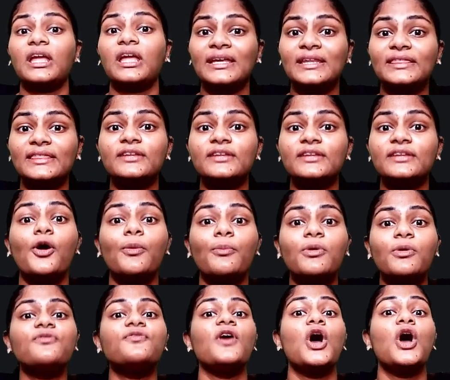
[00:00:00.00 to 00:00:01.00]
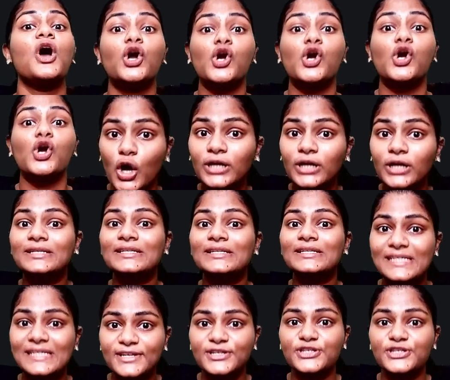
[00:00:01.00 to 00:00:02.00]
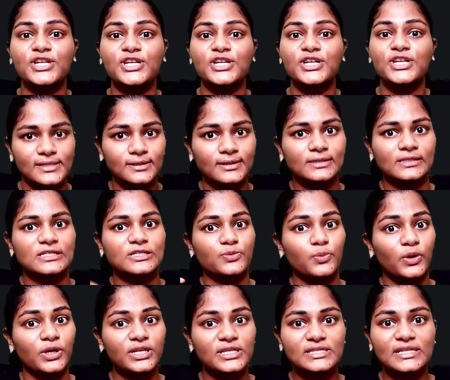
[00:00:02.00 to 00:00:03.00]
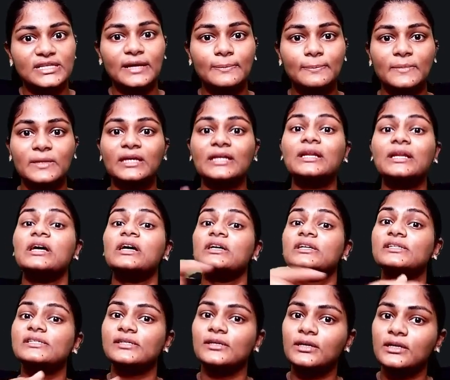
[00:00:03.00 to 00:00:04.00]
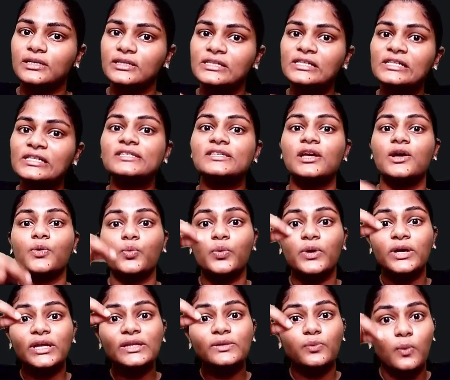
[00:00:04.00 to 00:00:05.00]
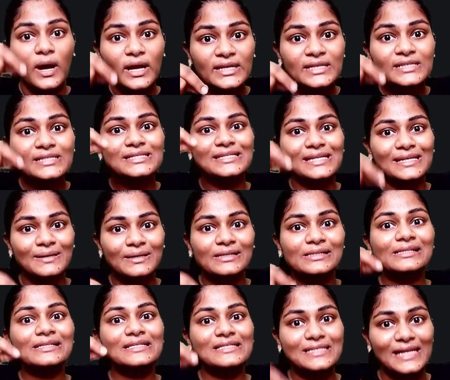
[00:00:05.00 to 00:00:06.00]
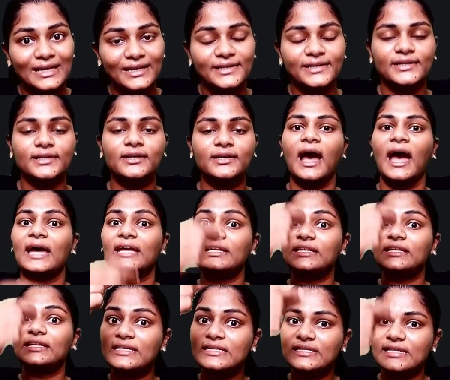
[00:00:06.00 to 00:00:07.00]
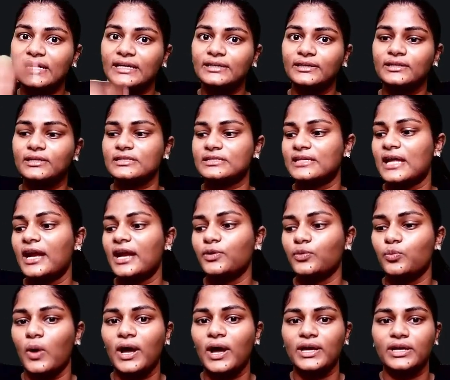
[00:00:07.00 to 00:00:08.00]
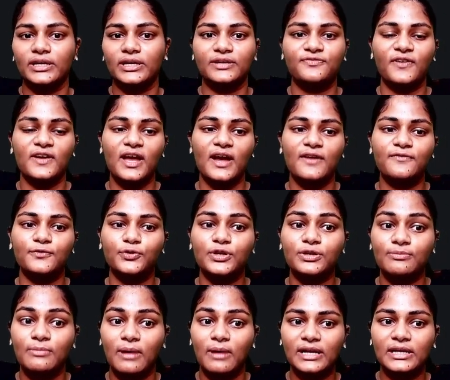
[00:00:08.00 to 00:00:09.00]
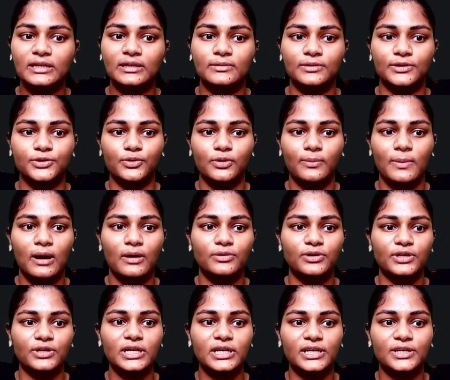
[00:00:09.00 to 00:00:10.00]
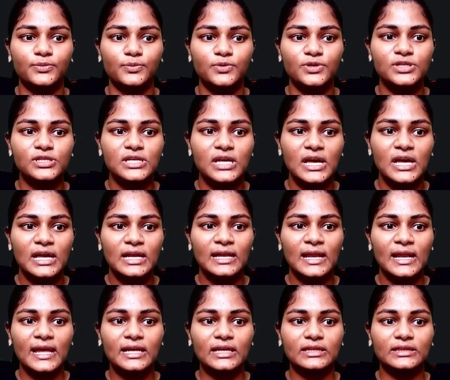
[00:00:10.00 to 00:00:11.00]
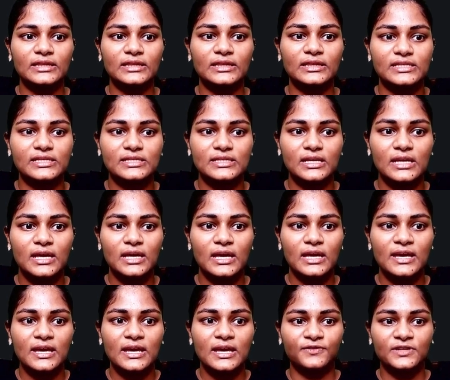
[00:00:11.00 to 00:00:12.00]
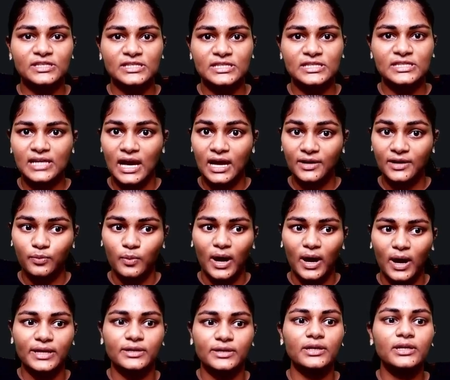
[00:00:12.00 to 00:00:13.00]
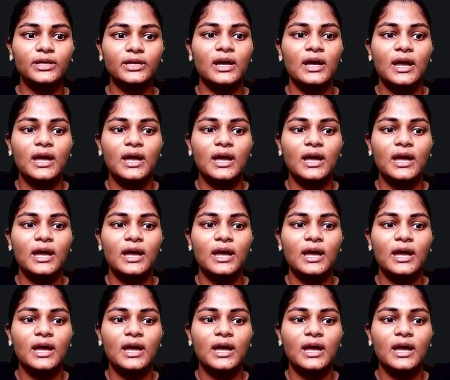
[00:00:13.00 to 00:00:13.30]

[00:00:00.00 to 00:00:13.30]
in the form of concentric circles. What does that mean? Circles with one single center, and in the center is that wire. If I have to remind you about it, it was like this. If this is our wire,